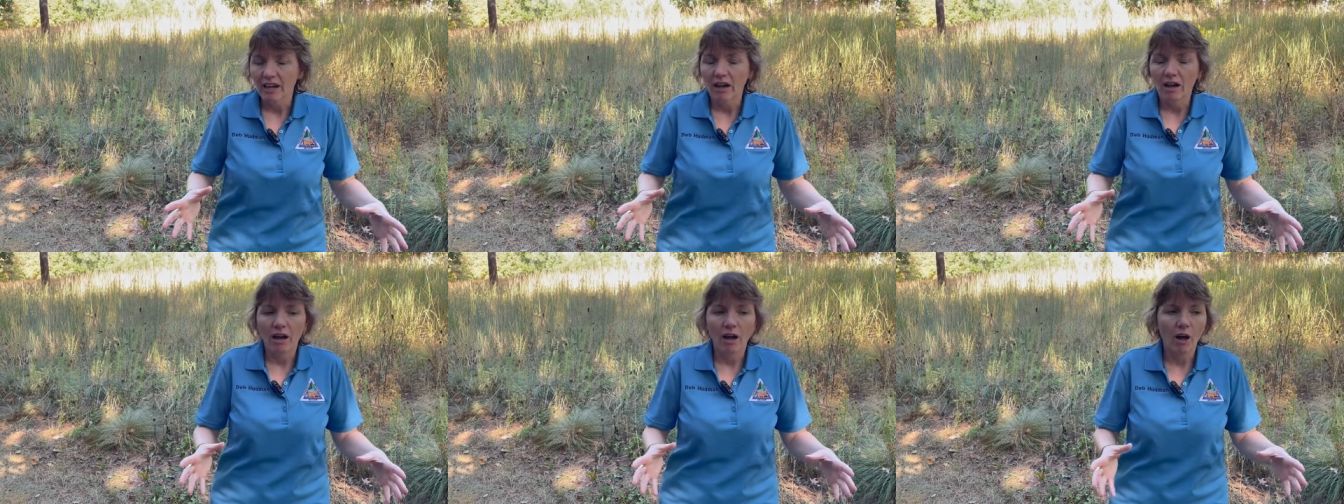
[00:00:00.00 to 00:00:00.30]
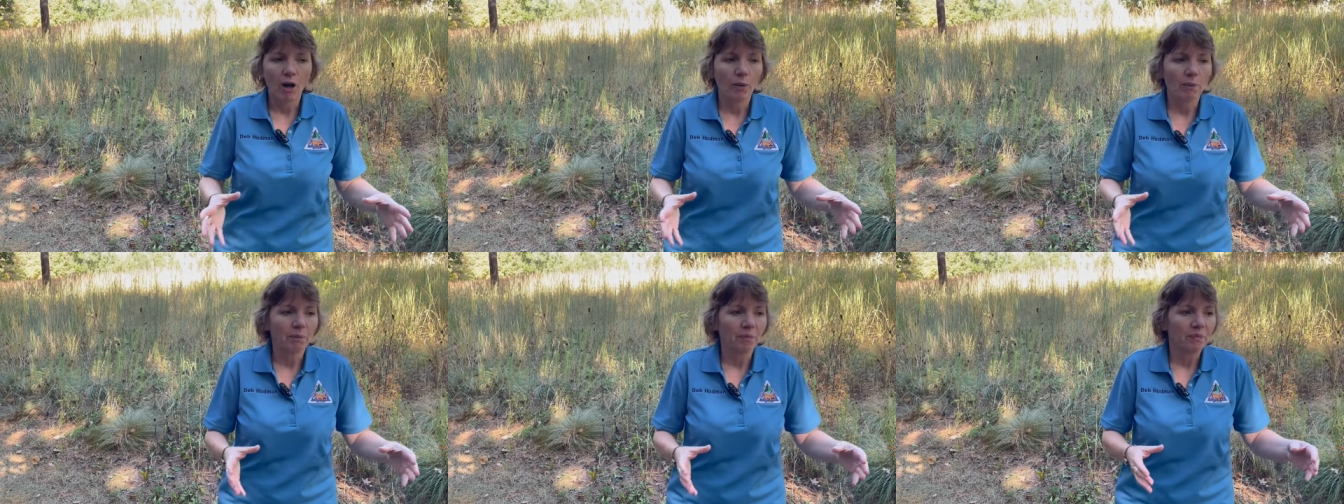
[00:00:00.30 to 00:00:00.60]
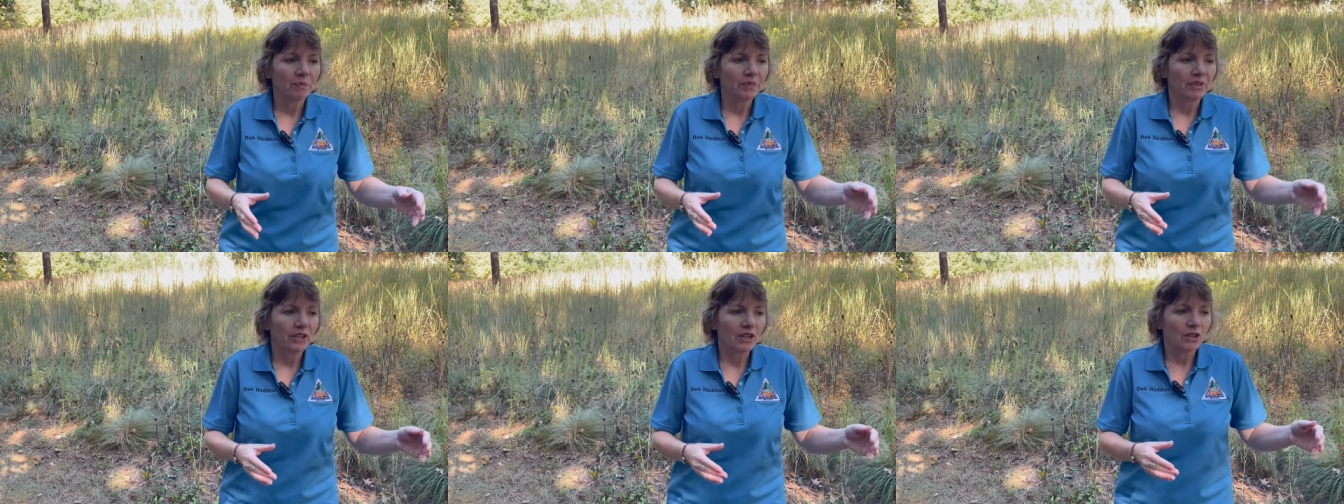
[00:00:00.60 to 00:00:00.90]
Um,
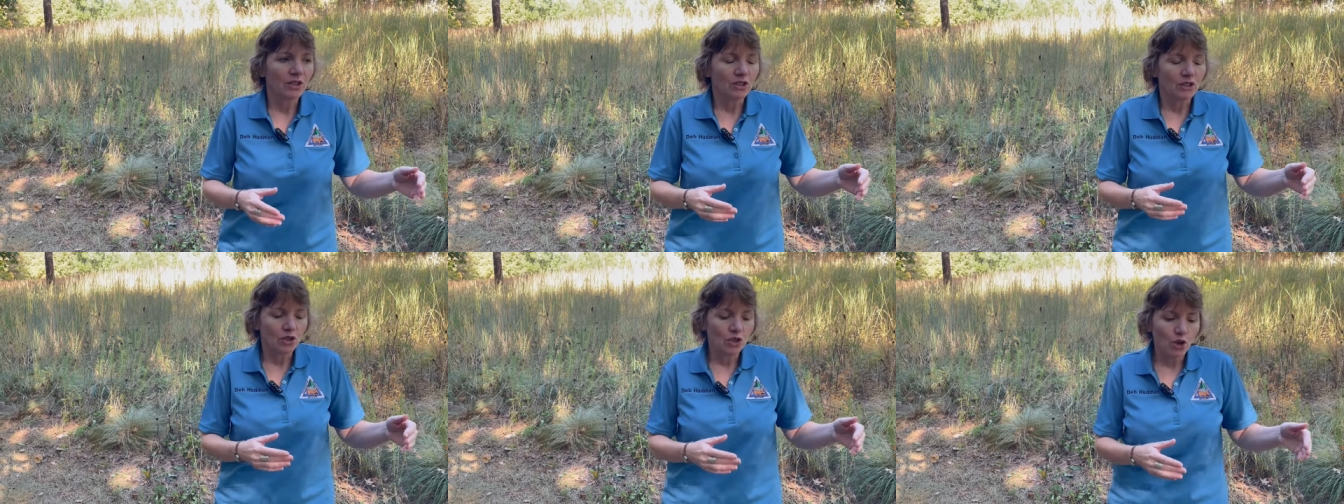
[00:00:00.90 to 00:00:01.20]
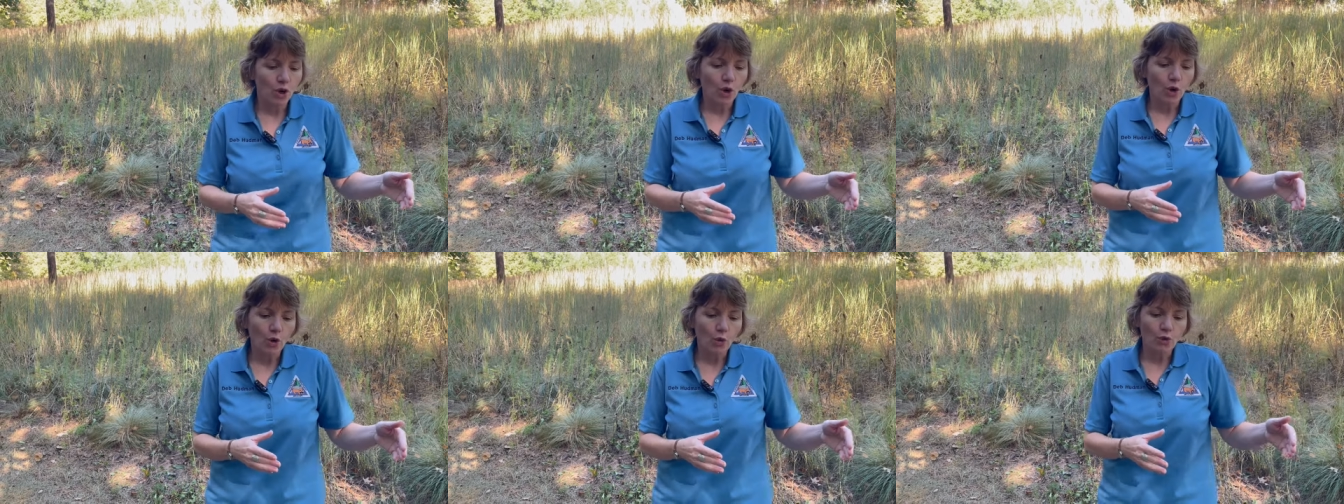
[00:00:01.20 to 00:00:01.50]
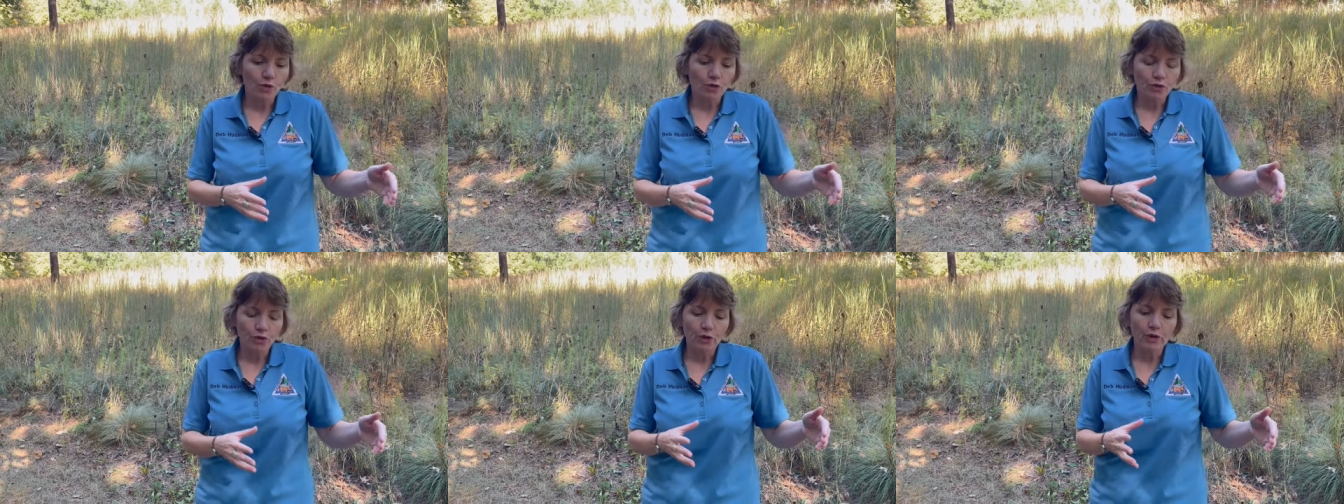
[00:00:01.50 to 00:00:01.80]

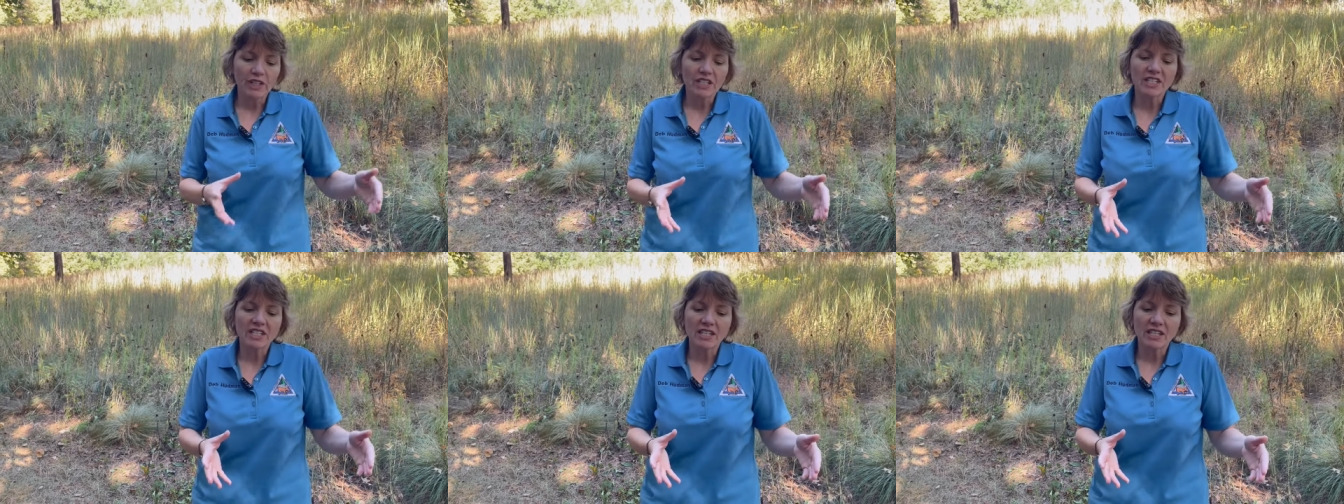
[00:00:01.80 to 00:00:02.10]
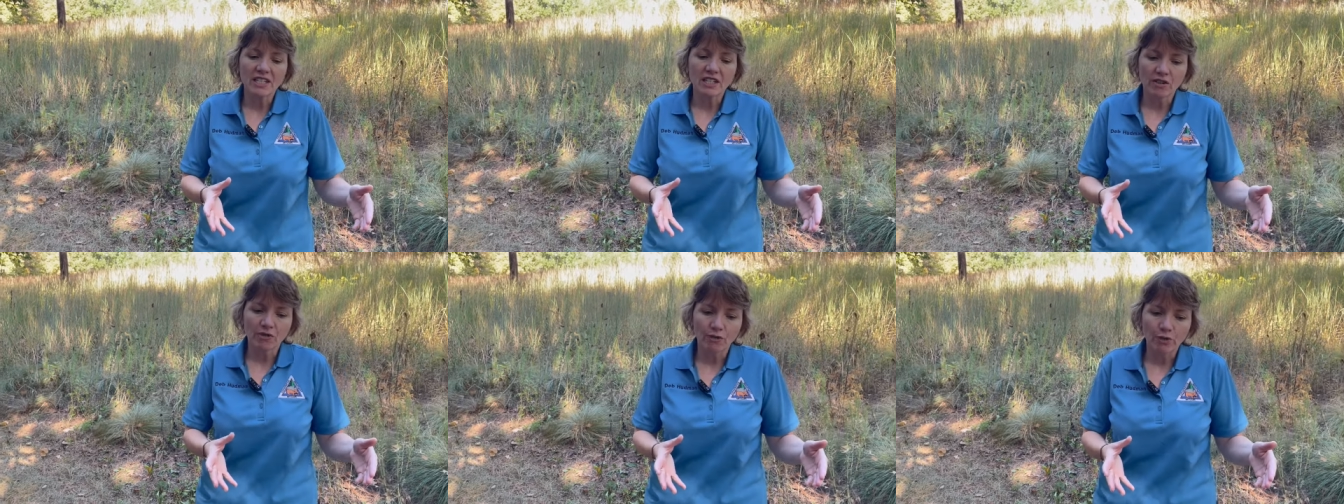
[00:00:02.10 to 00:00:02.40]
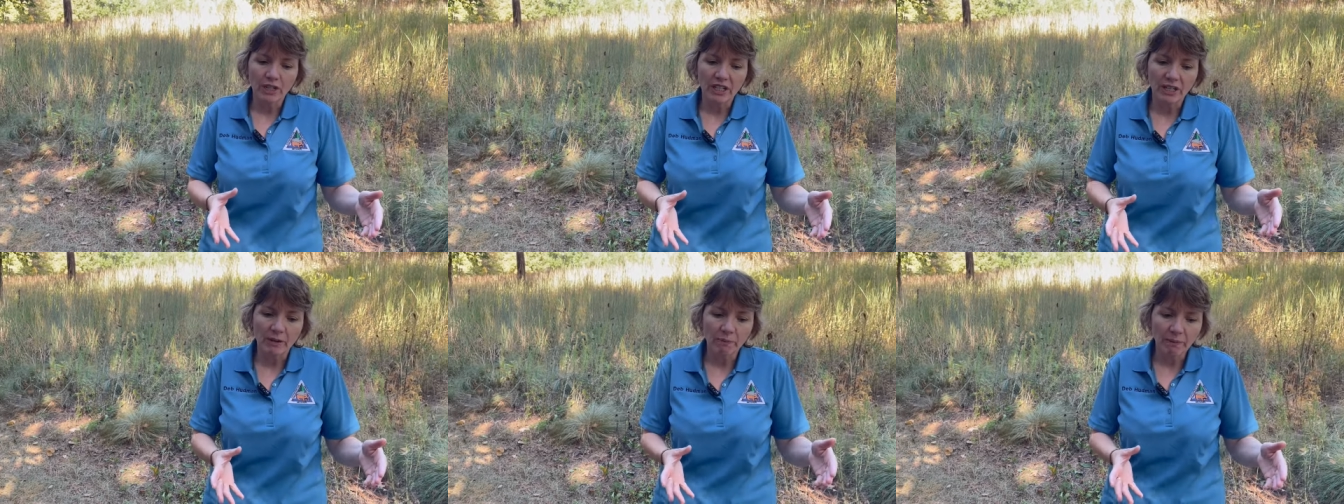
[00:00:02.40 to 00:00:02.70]
so for instance, if
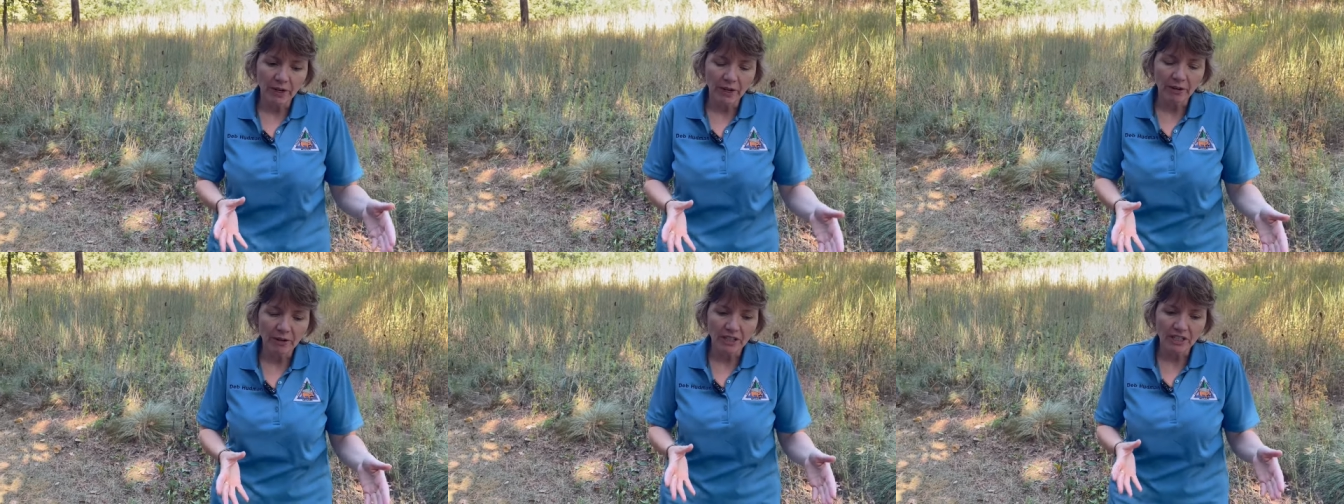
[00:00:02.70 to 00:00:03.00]
we compare